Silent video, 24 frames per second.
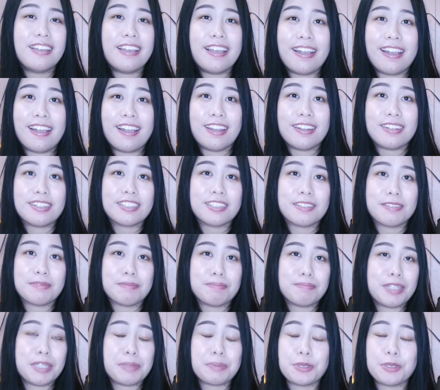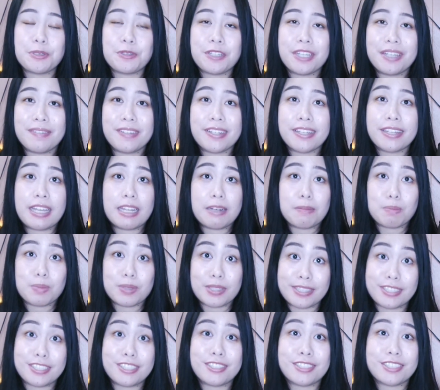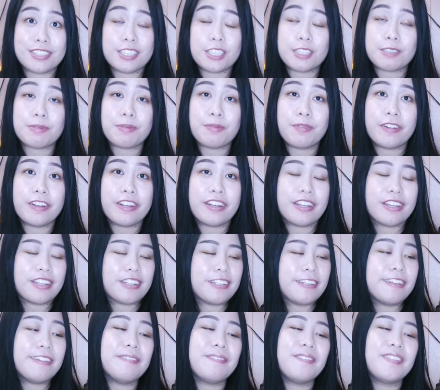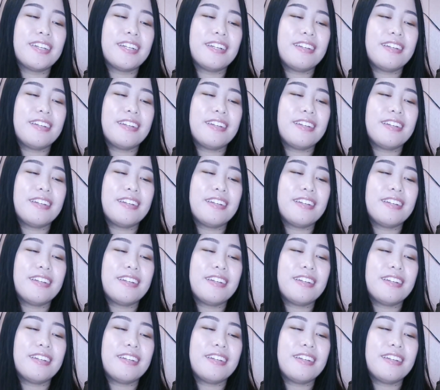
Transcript: and some people even get blisters from wearing them.